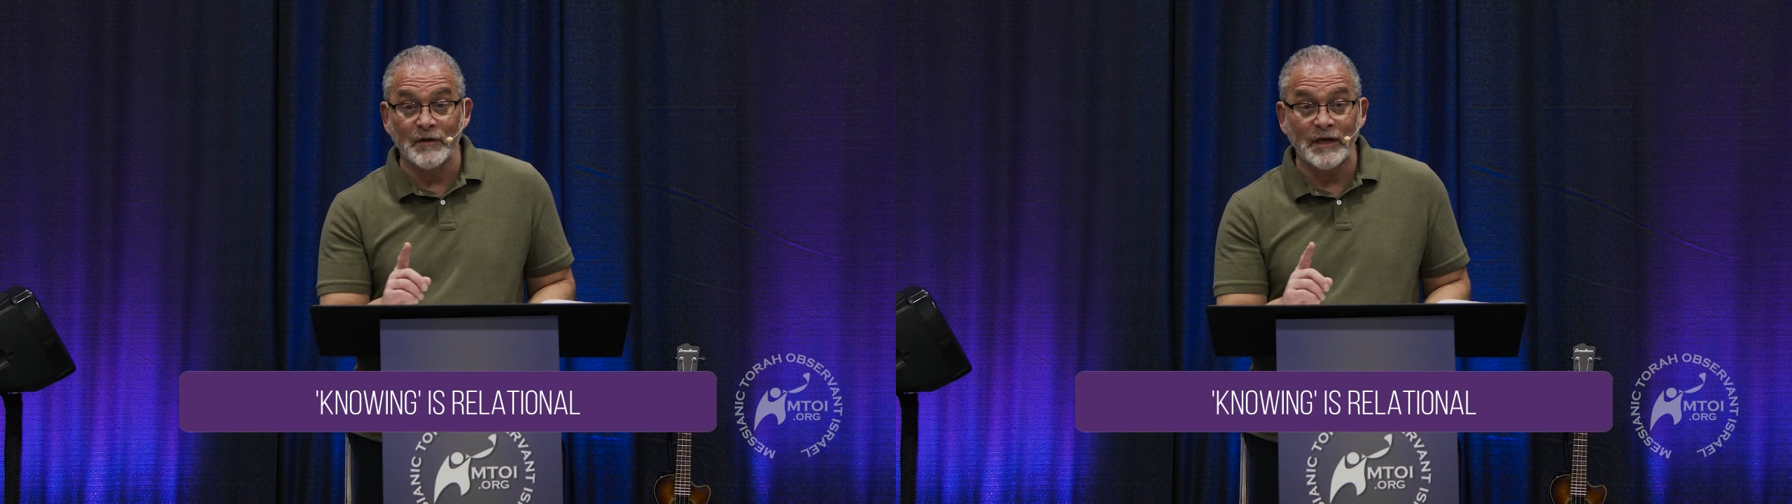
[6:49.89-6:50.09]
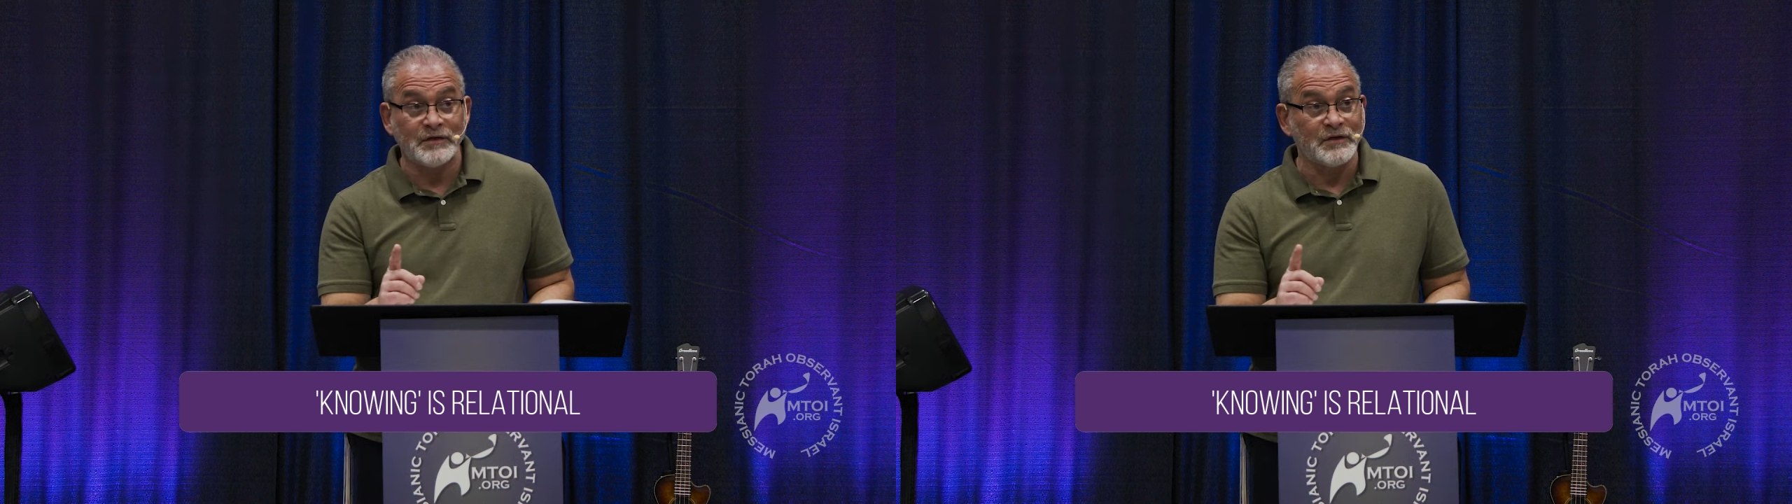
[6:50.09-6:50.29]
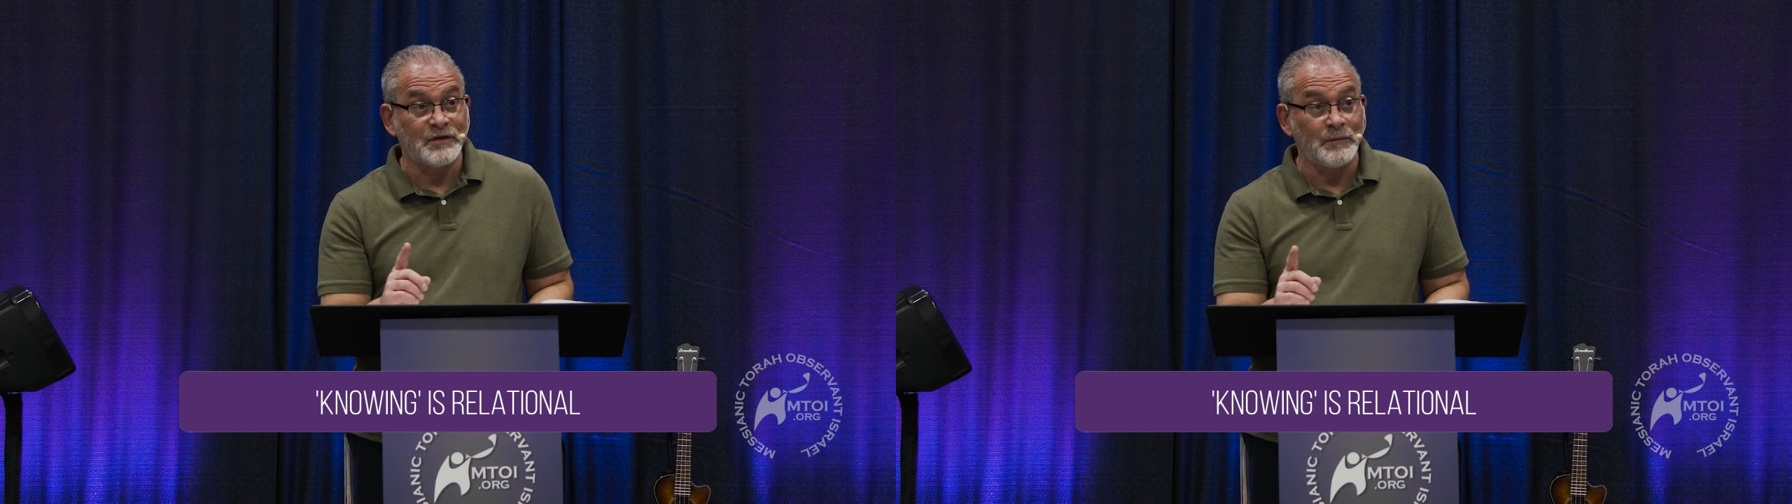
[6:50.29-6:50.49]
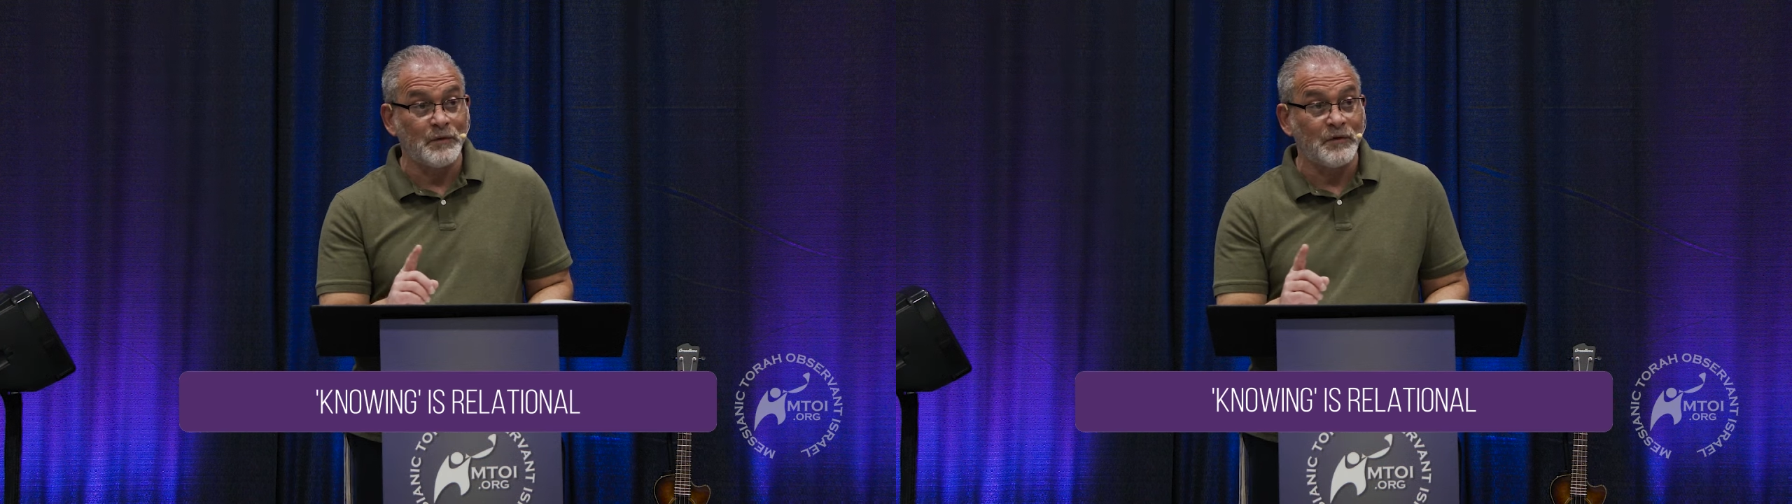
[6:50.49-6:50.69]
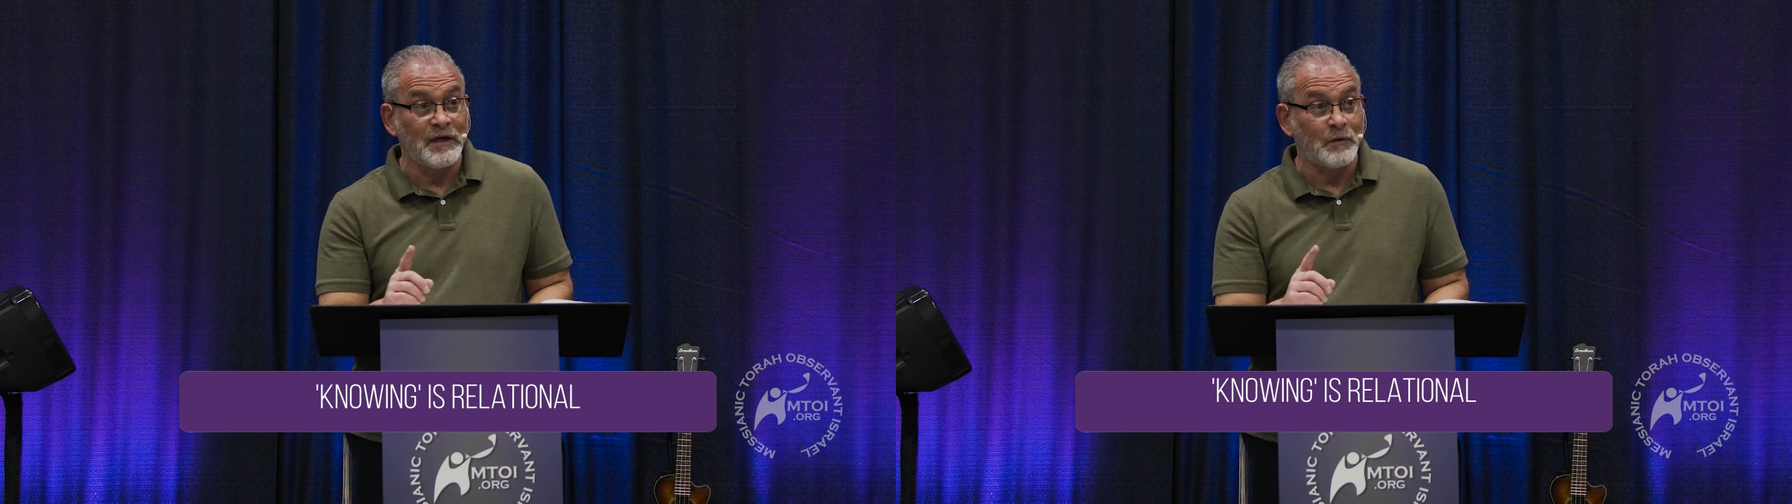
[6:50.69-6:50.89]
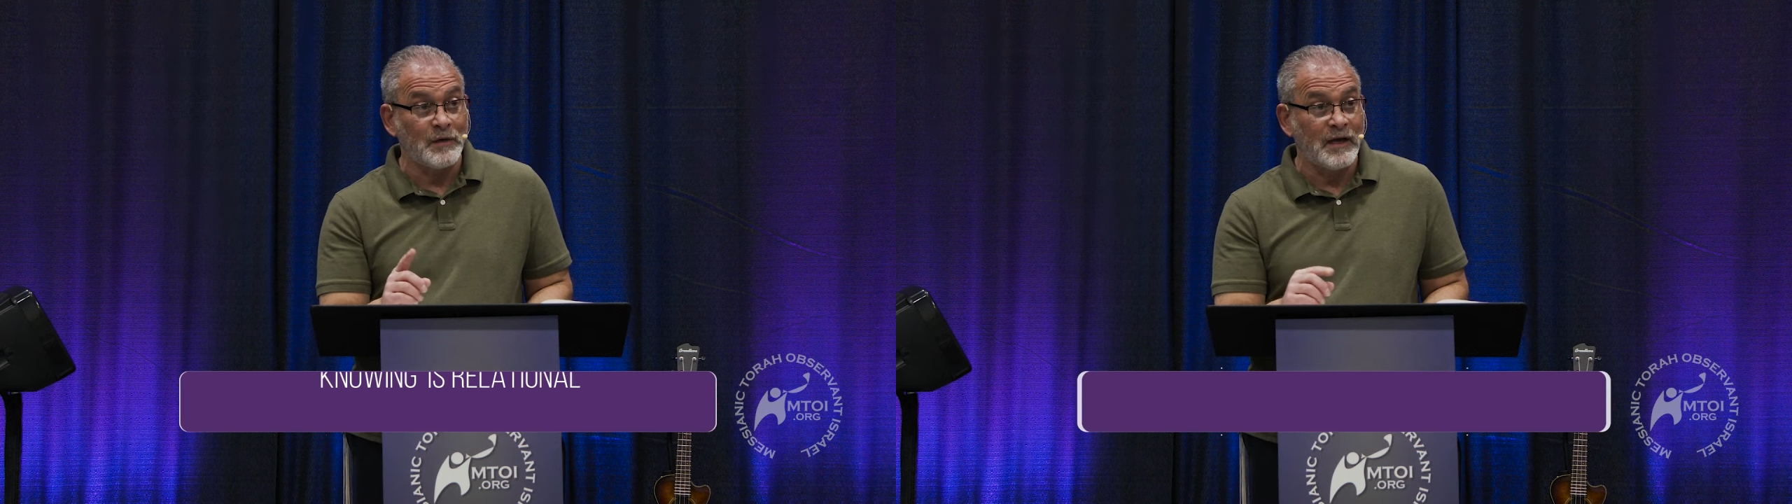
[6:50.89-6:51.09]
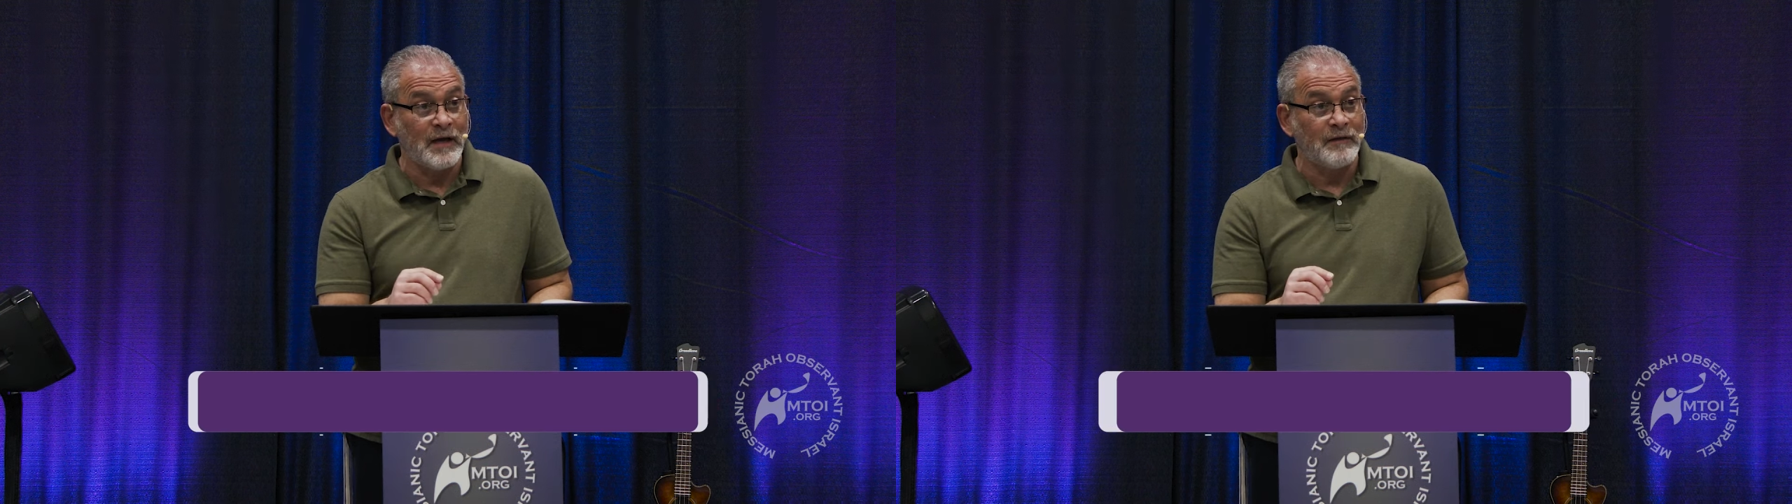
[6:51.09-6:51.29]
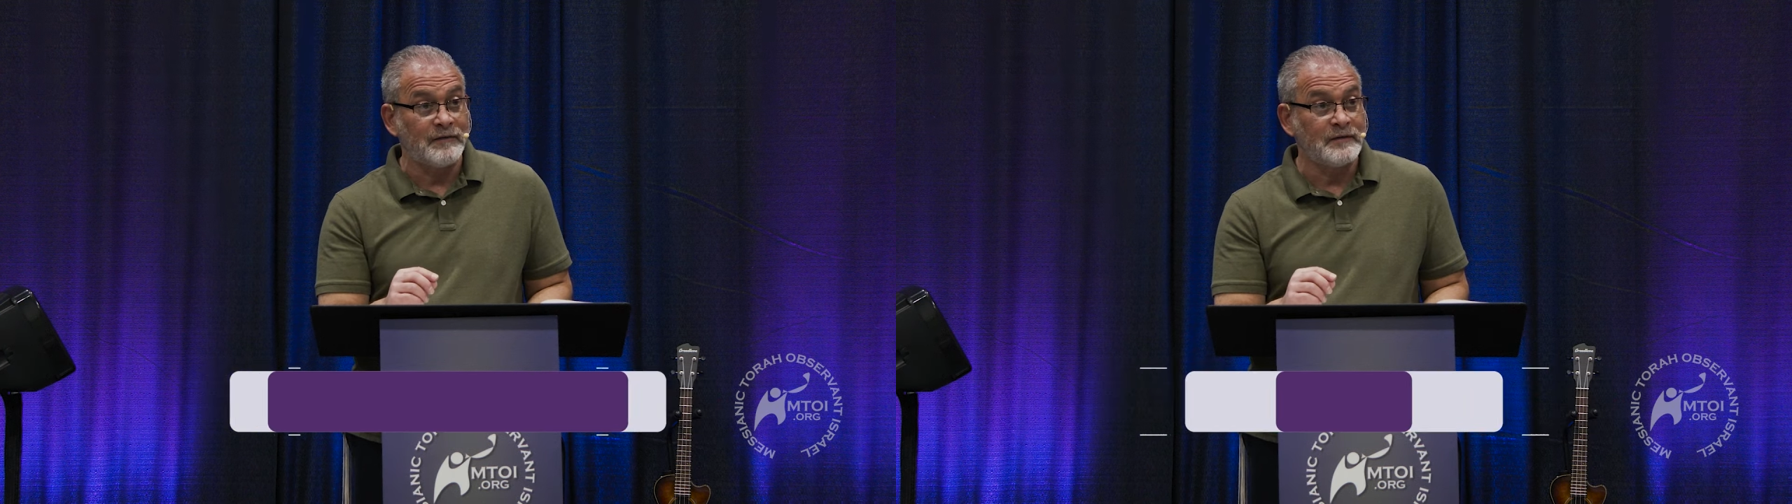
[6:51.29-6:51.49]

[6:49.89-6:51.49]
relationship you think we have.